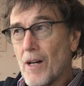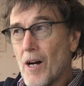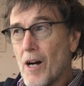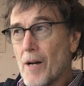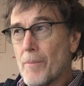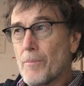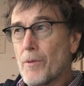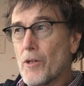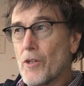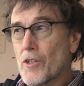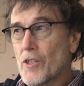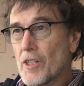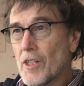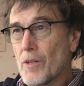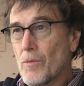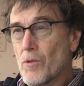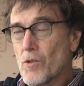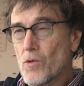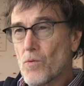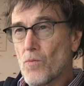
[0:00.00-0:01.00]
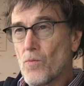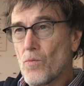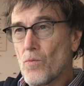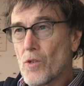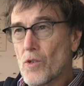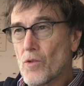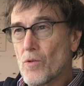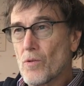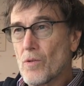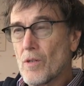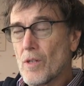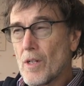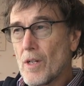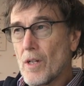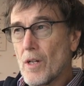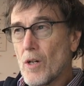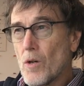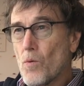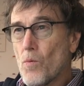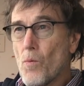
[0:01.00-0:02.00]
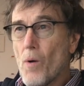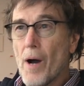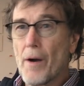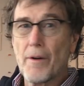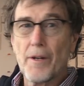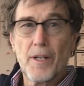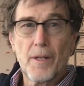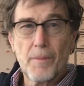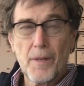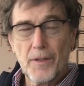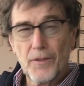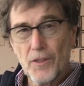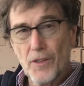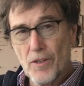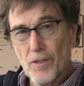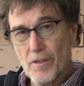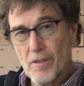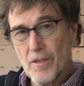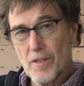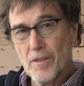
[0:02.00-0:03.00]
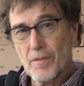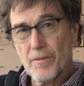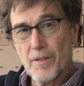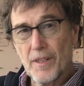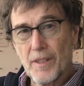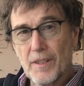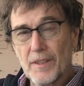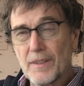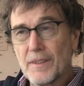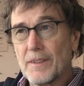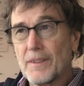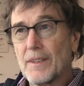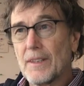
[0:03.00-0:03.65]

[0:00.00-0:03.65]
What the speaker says: I personally was worried about the doctrine of hell.